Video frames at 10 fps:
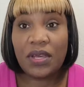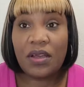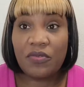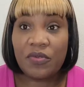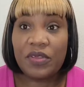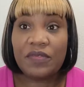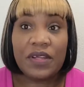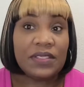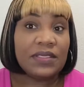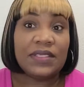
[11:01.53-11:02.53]
to offer
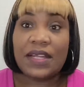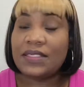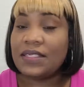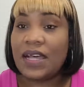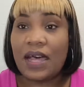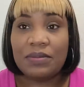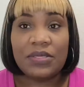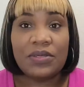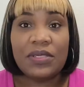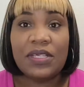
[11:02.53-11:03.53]
refunds, that's
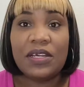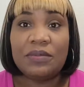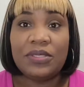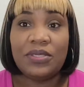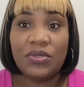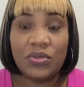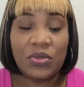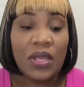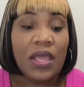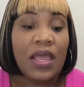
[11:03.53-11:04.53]
absolutely up to you.